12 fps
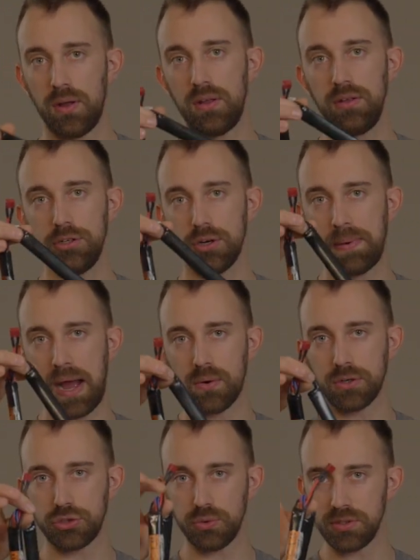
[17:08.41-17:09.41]
all your
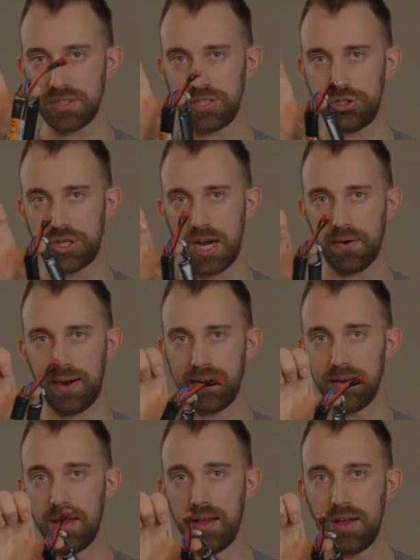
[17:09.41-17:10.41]
power source is generated